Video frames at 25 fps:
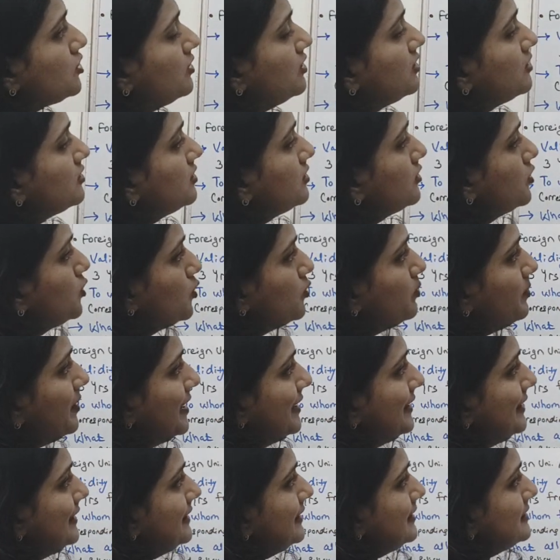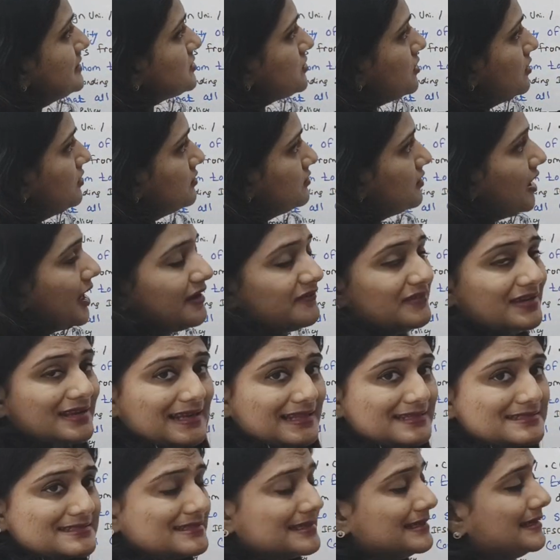or group entities or having
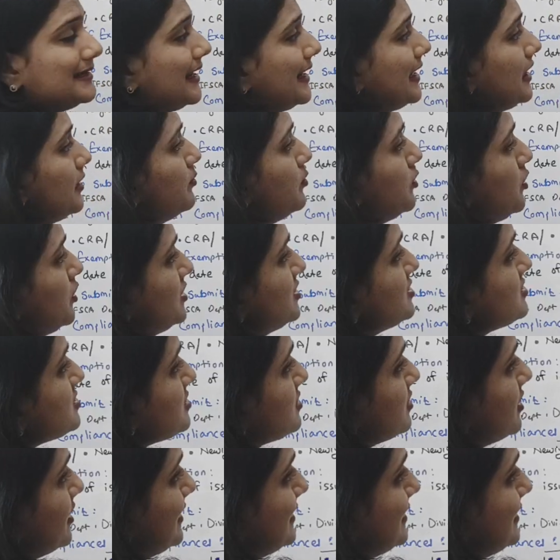less than 10 employees,